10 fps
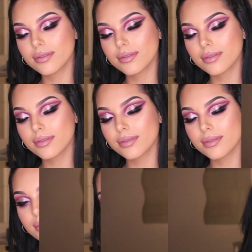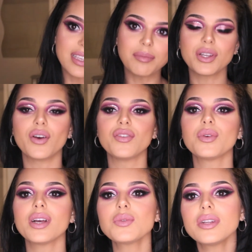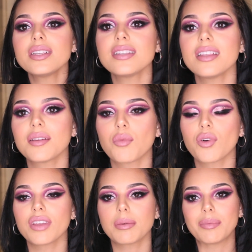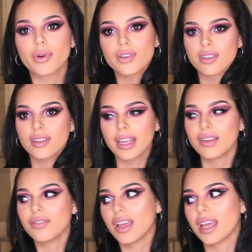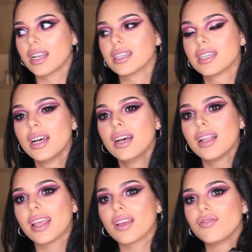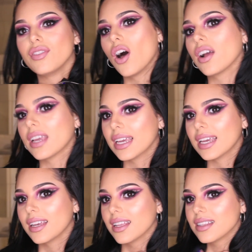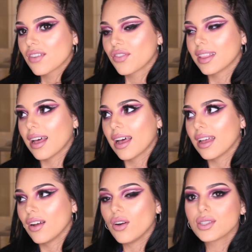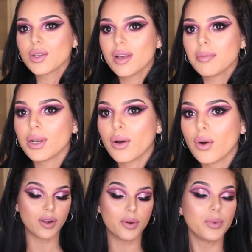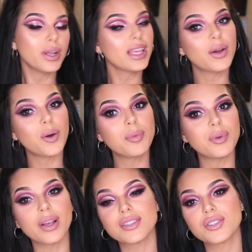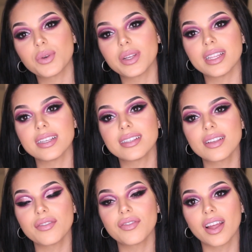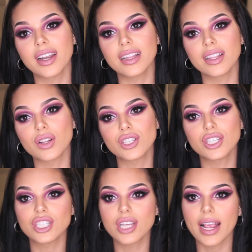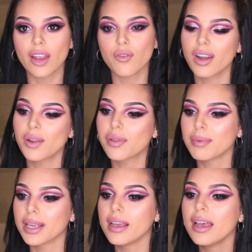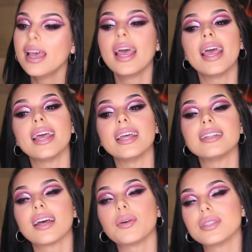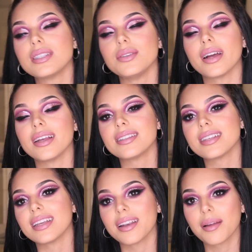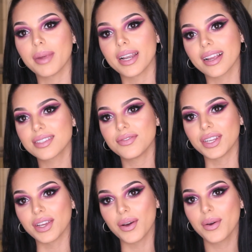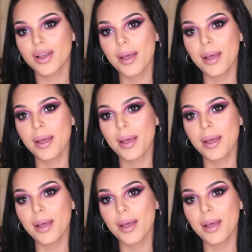If you guys enjoyed this, let me know. If you guys want to see like more of like my personal life and like vlogging and stuff like that, also let me know. Really hope you guys enjoyed this fun little chit chat. Get ready with me, and I will see you guys in my next video.